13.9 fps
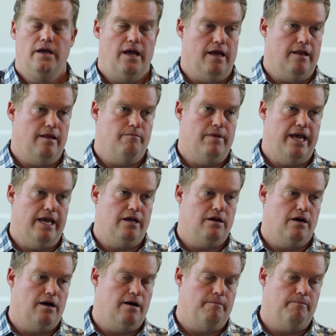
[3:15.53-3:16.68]
It may
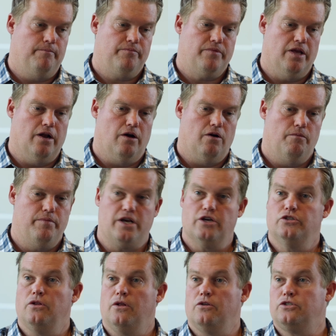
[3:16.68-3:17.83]
come, because
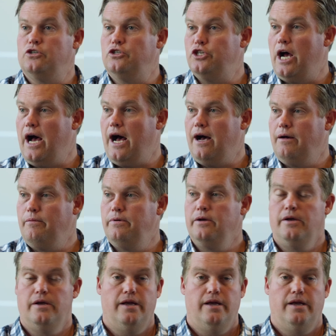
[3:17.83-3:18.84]
you lost your job.